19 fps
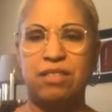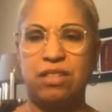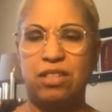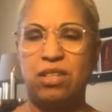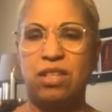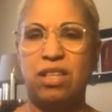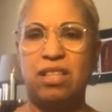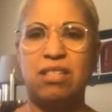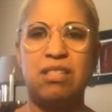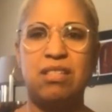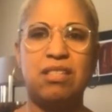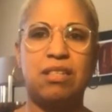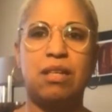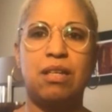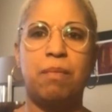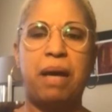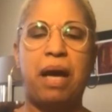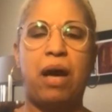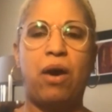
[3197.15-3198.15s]
This isn't
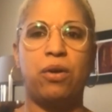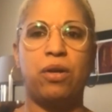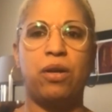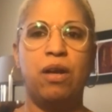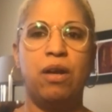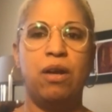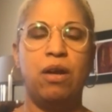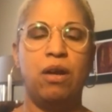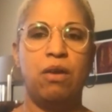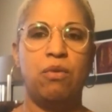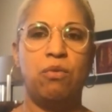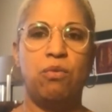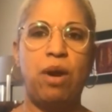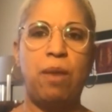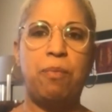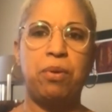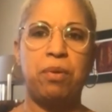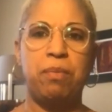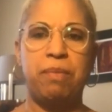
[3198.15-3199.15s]
about
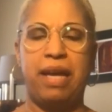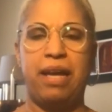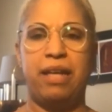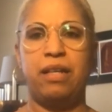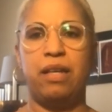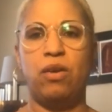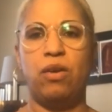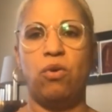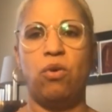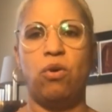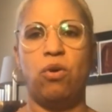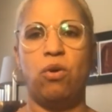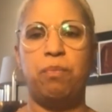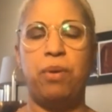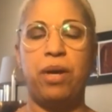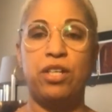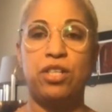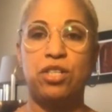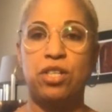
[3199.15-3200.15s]
reprimanding or
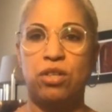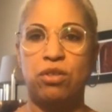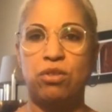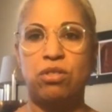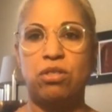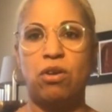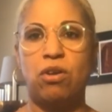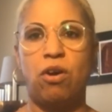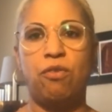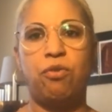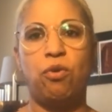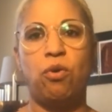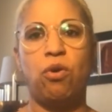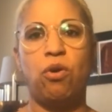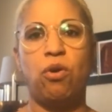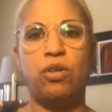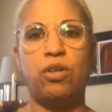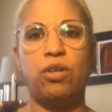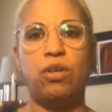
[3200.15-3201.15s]
punishing yourself or